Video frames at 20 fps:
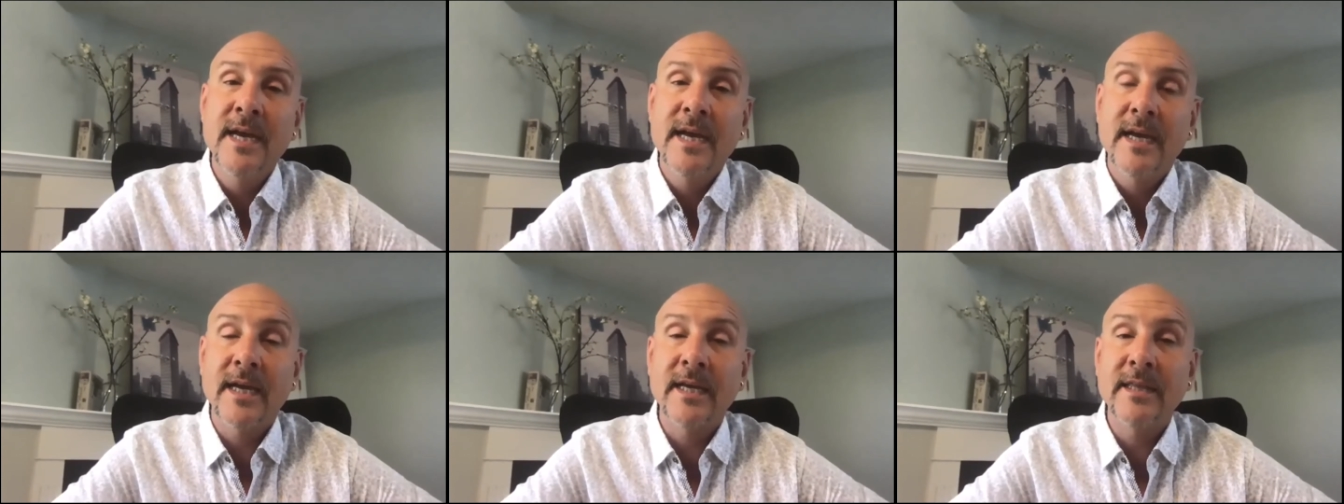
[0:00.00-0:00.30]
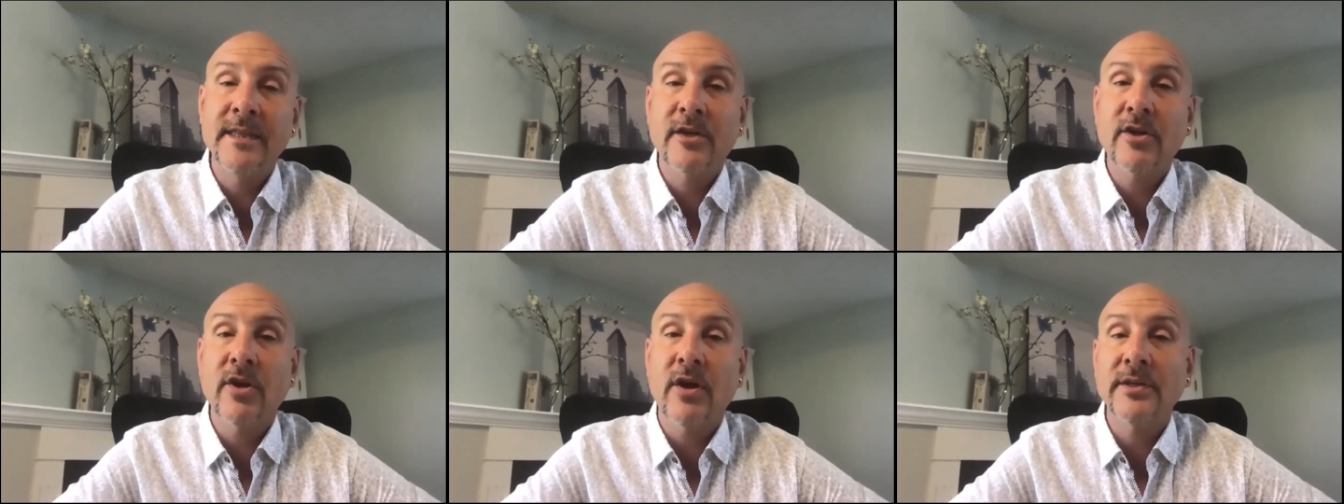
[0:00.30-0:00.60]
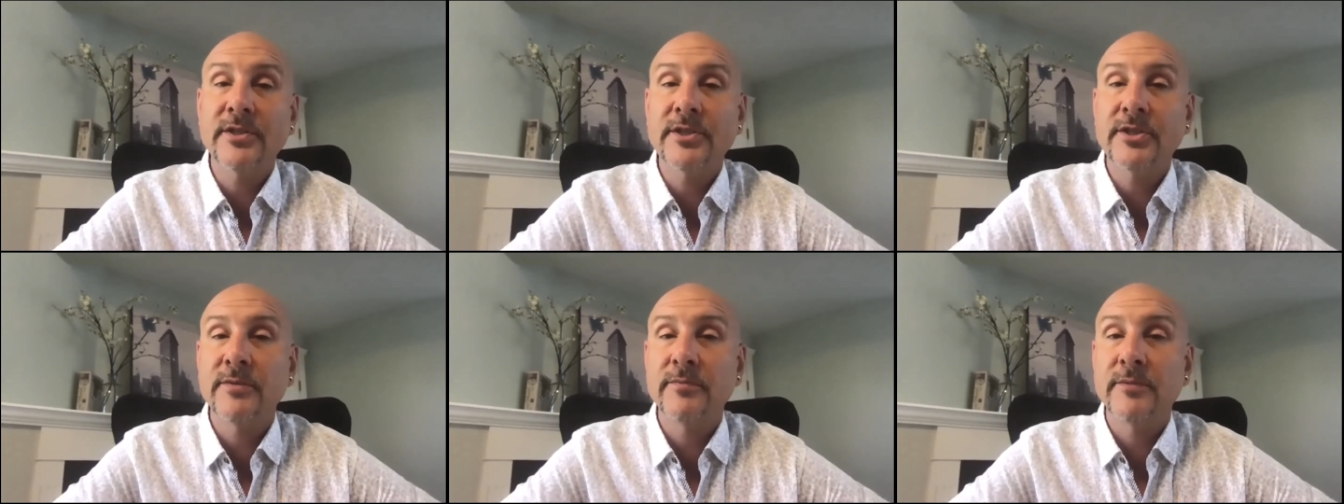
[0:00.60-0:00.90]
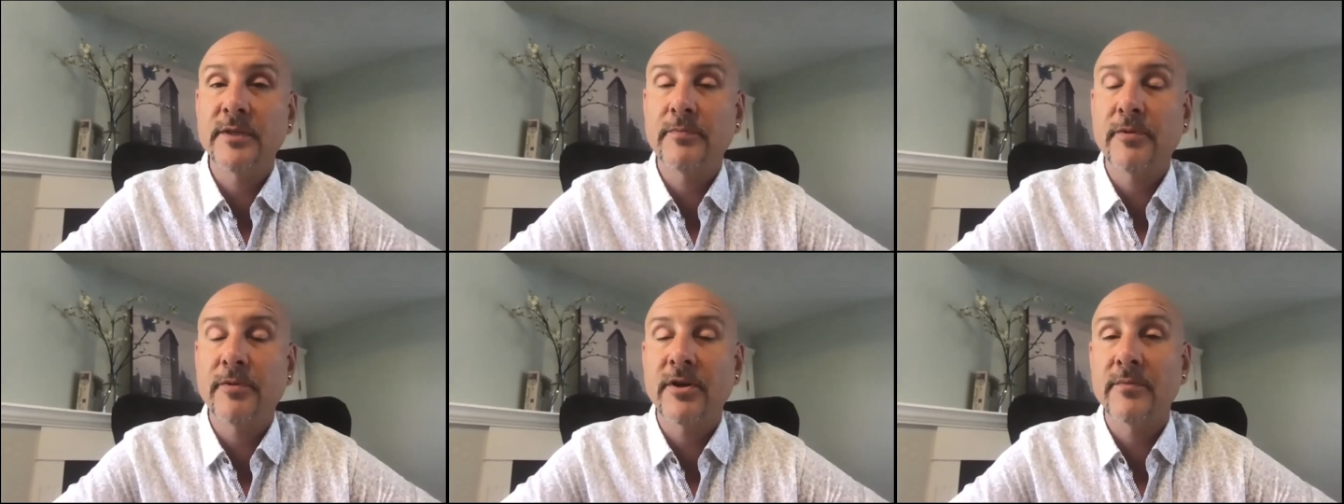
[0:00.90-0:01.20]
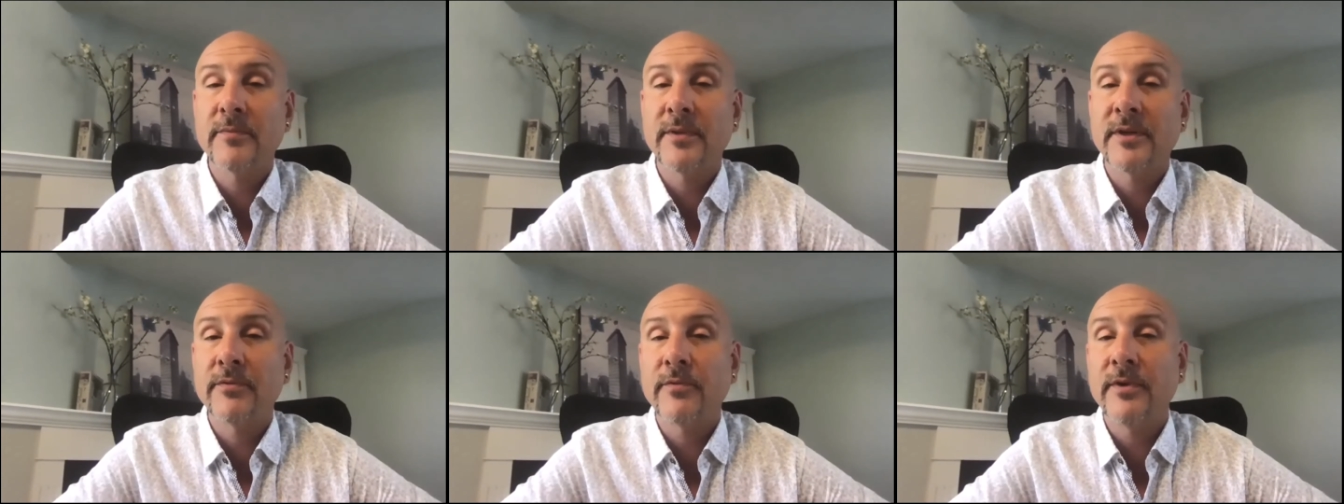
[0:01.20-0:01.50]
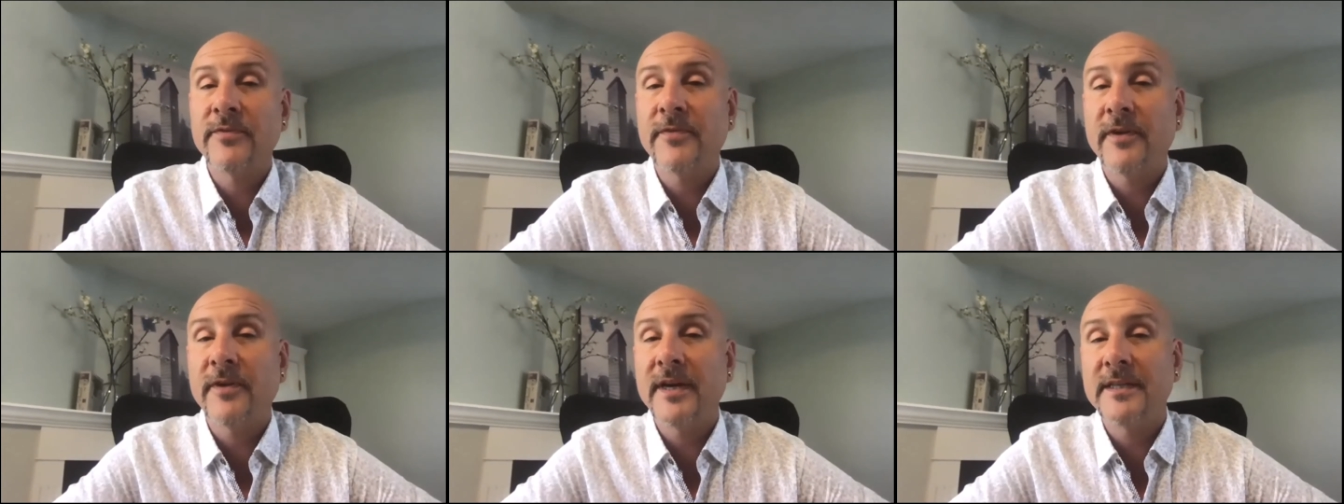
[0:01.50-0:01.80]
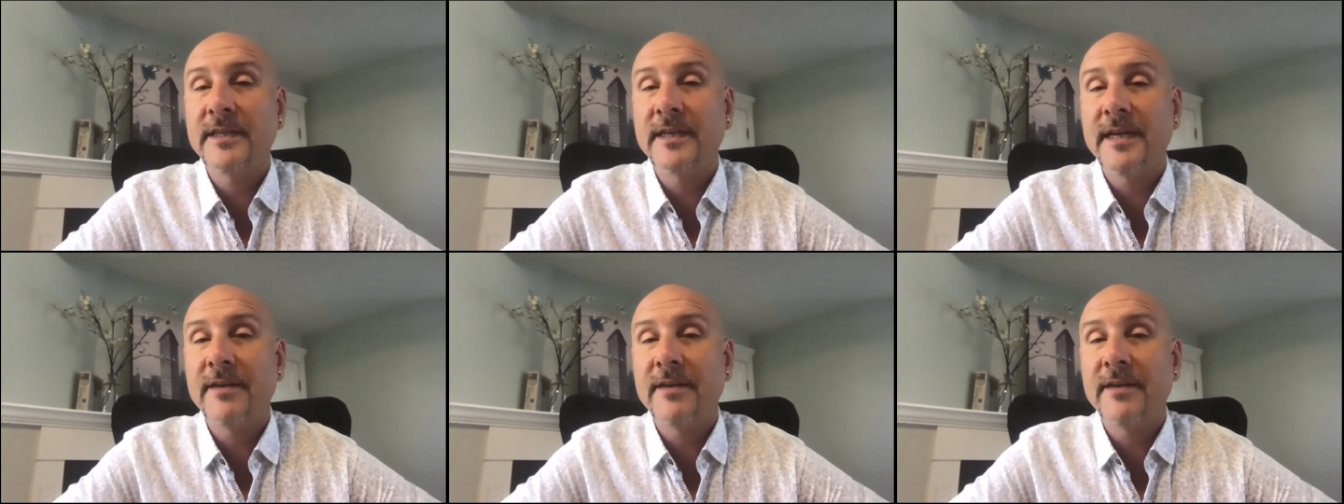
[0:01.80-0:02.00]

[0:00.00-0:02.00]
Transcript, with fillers: in the costume department we find that